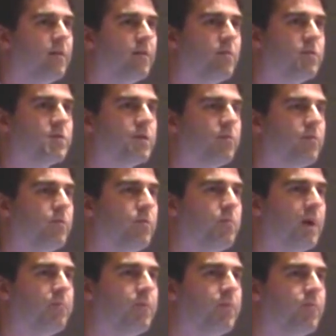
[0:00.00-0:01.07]
which some of you
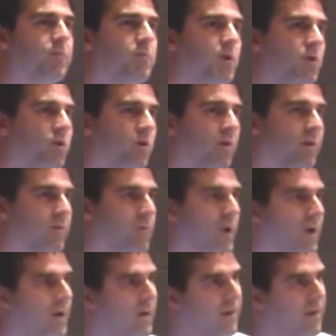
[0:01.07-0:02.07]
might be familiar of,